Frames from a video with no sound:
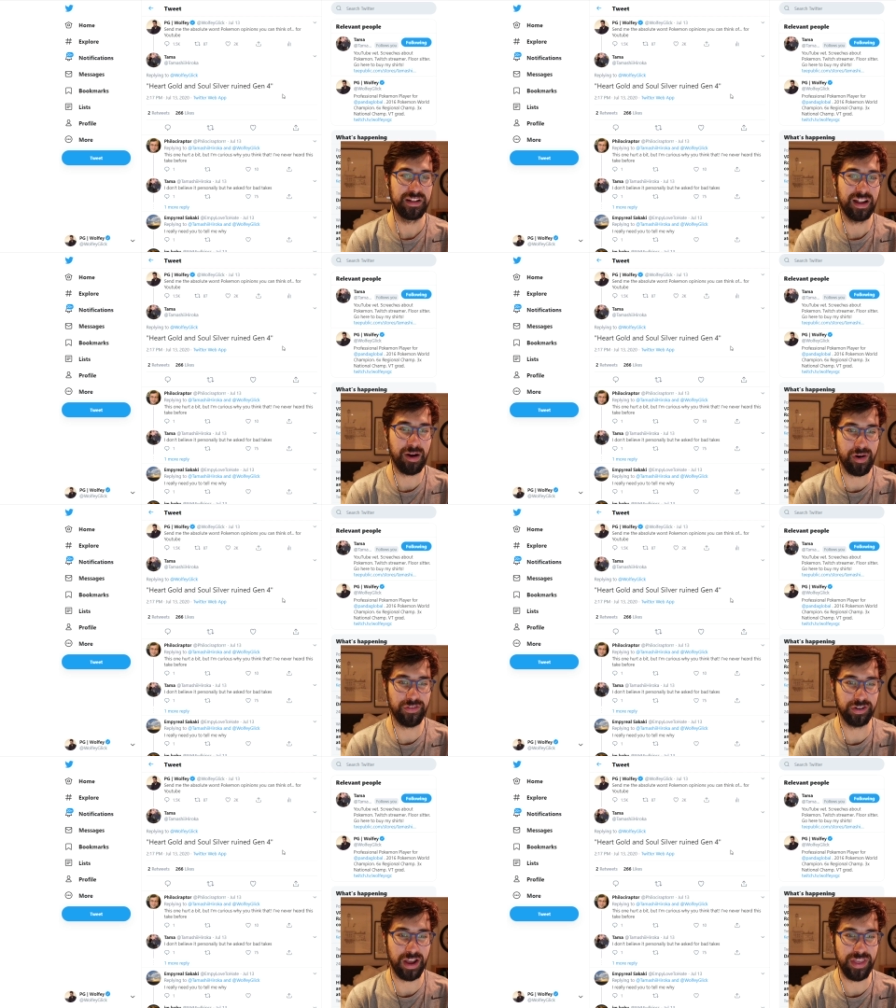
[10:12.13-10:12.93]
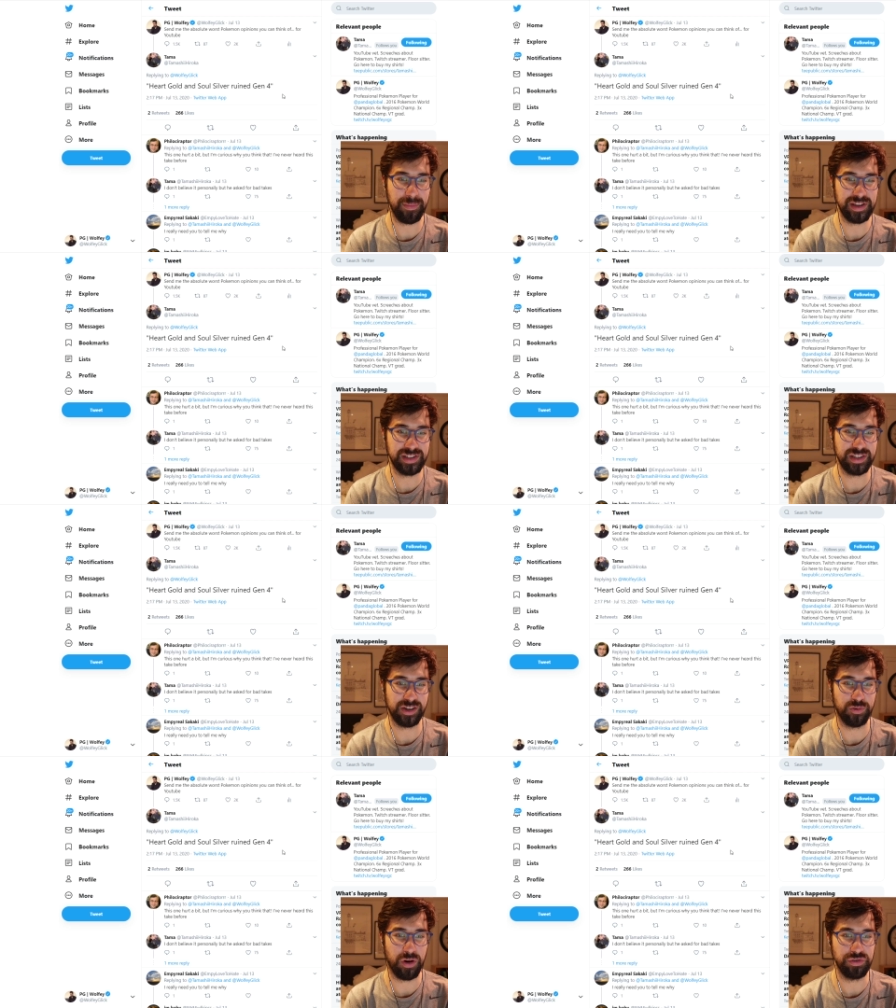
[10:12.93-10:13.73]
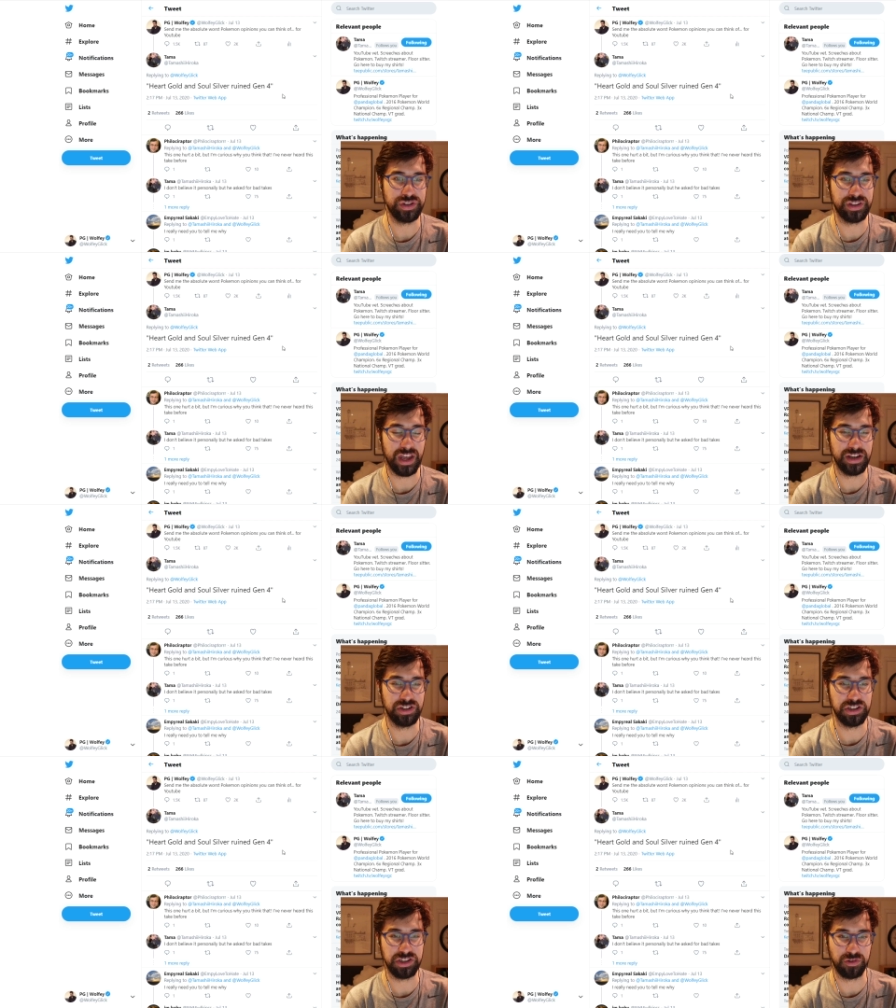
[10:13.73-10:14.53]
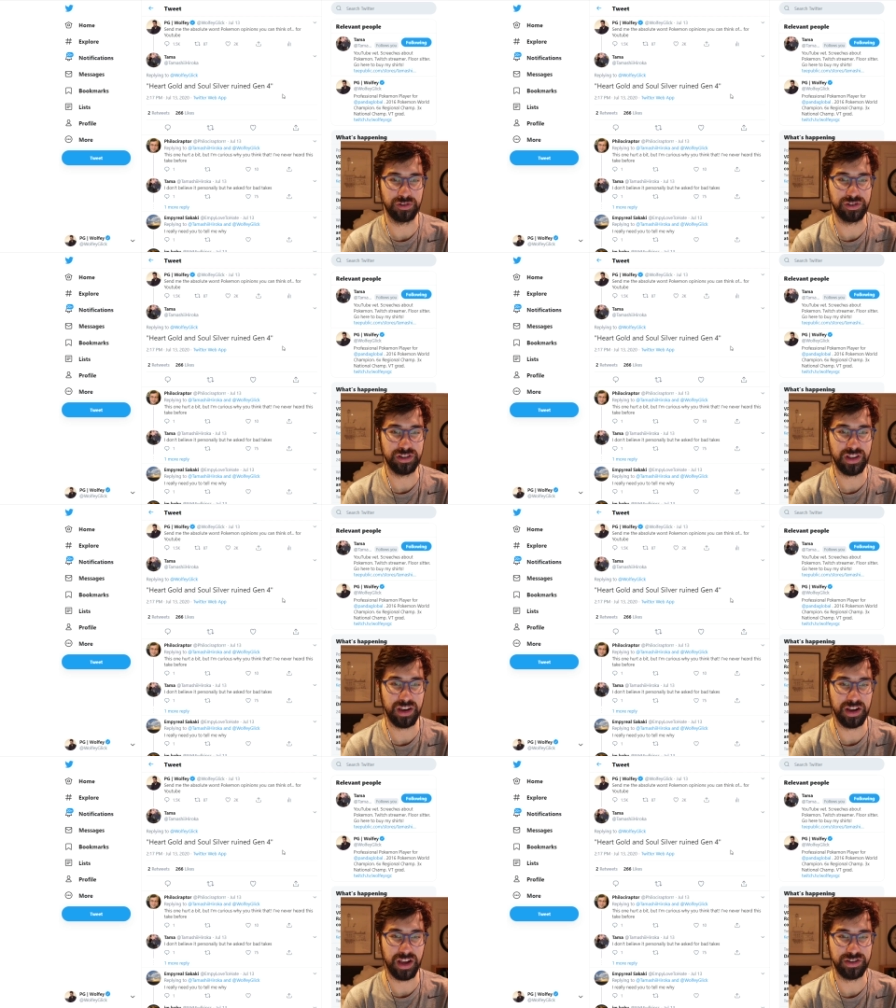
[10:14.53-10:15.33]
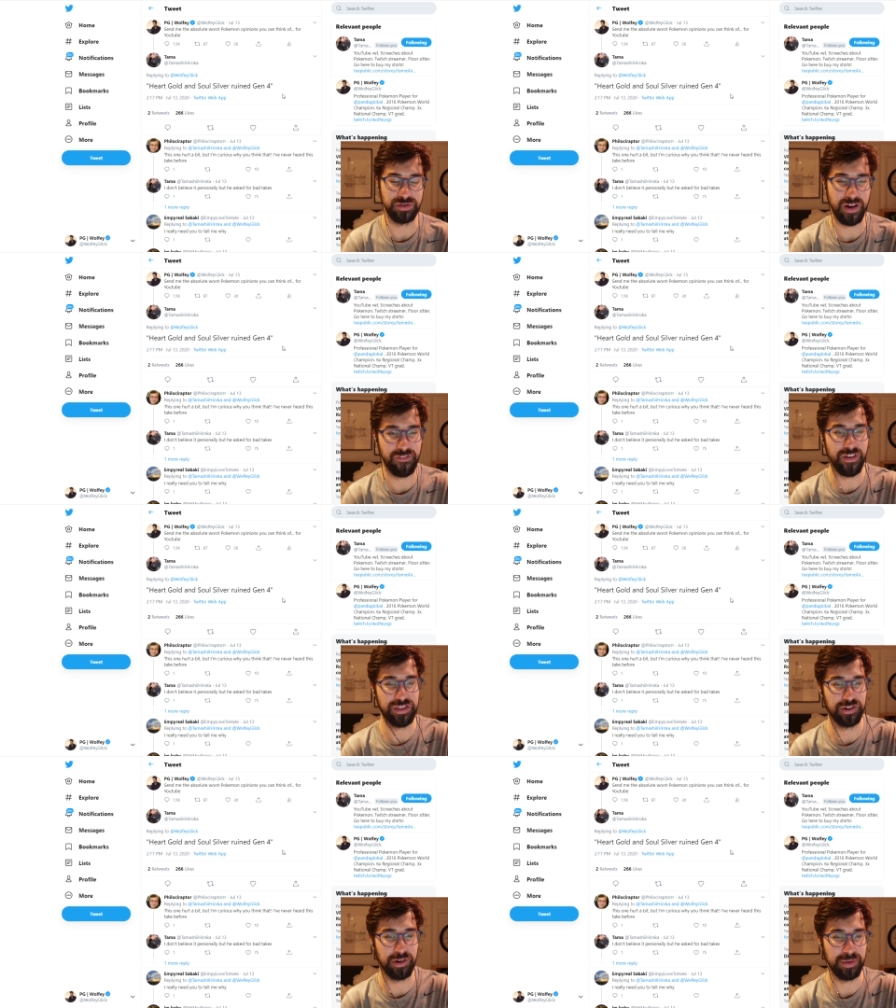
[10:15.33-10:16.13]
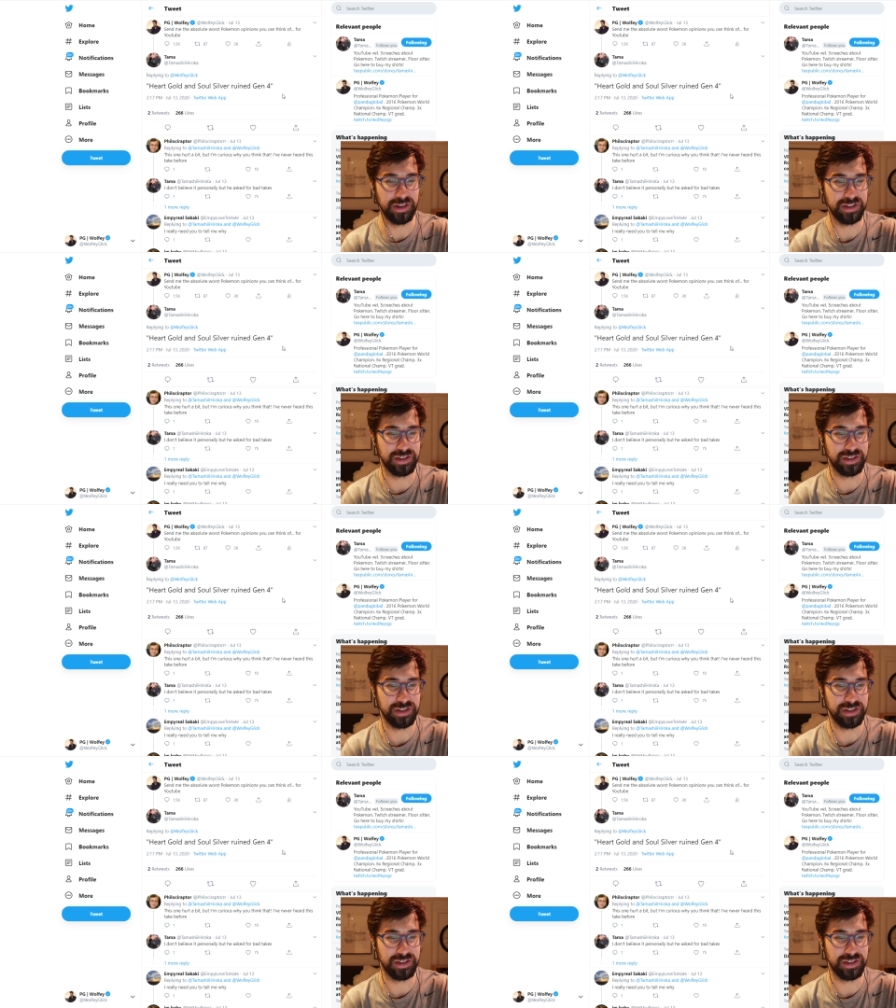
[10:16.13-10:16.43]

however, I think because it's in quotes that she disagrees with it, I, I do have faith in her opinion.